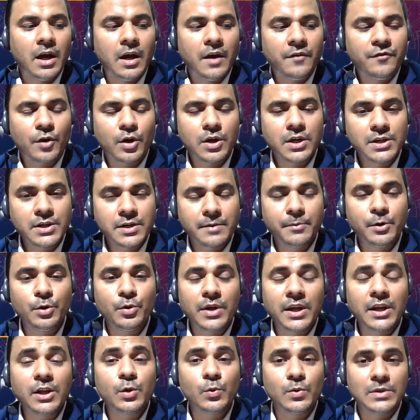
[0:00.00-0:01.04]
for
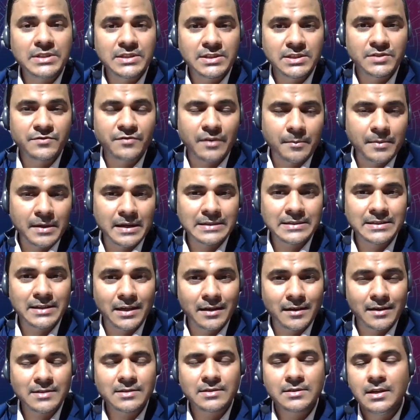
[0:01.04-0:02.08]
contributing towards this webinar
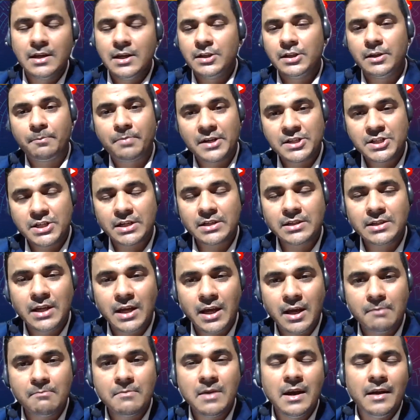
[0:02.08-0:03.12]
series, the project
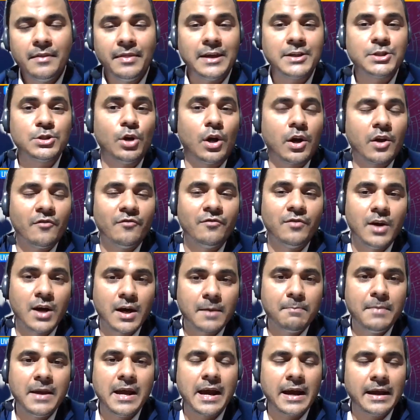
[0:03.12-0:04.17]
team. There's a lot of
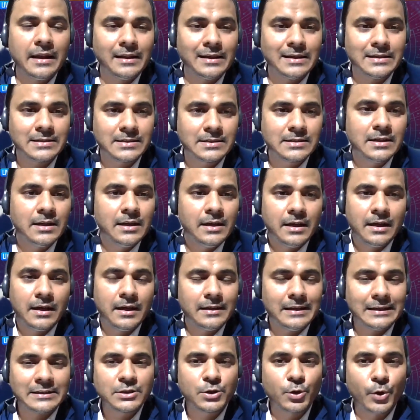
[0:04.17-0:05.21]
work behind this
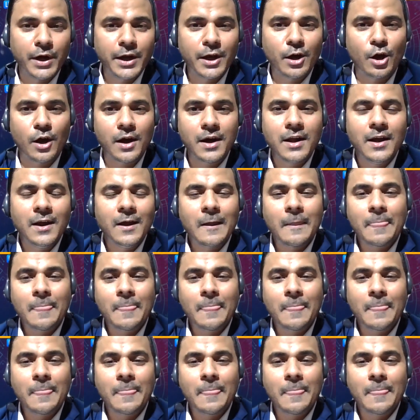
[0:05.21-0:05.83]
that's going on.